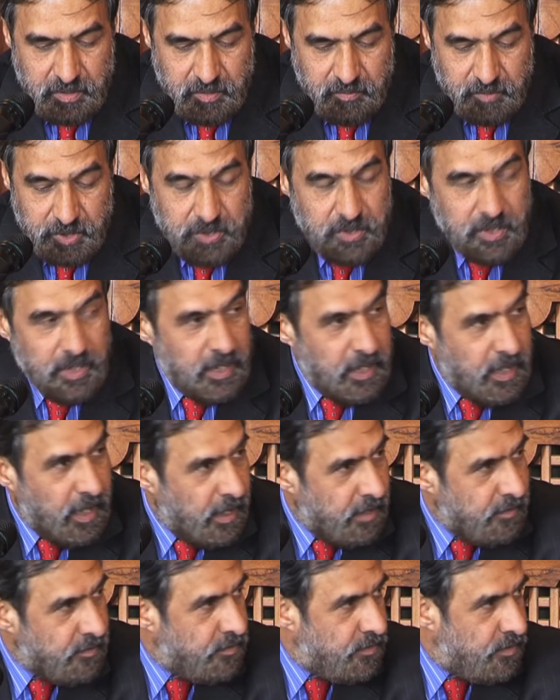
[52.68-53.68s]
which they
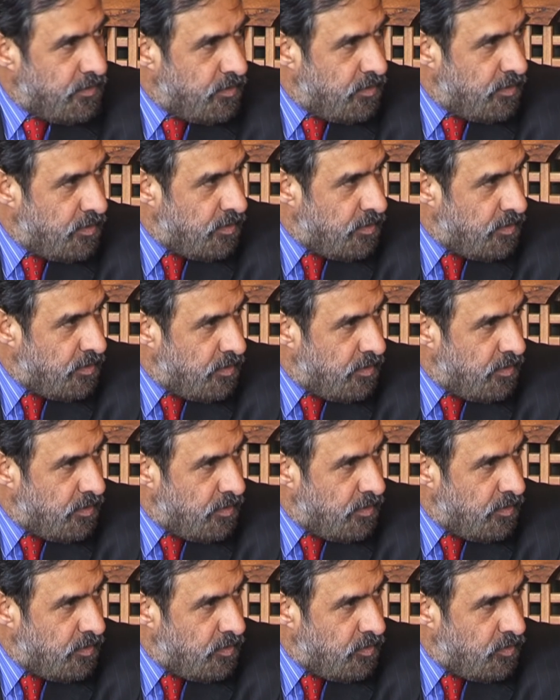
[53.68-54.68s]
have
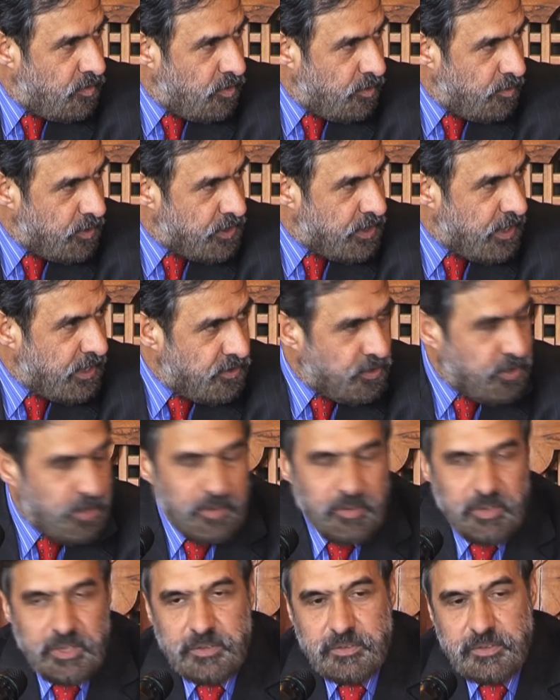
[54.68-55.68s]
over
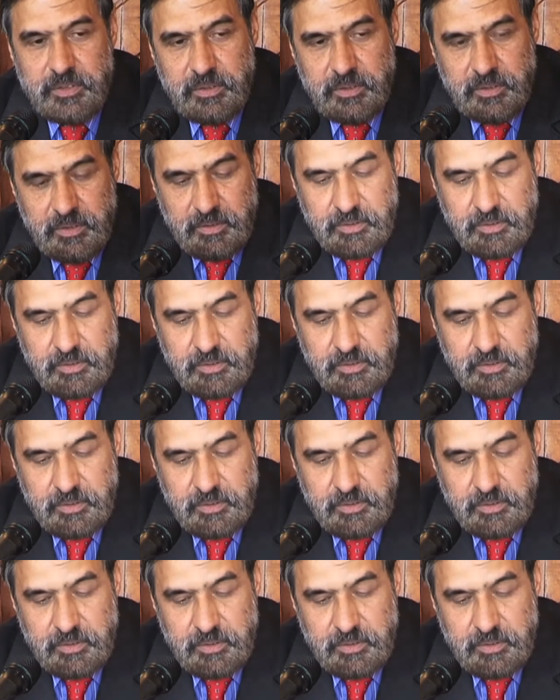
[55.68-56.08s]
centuries.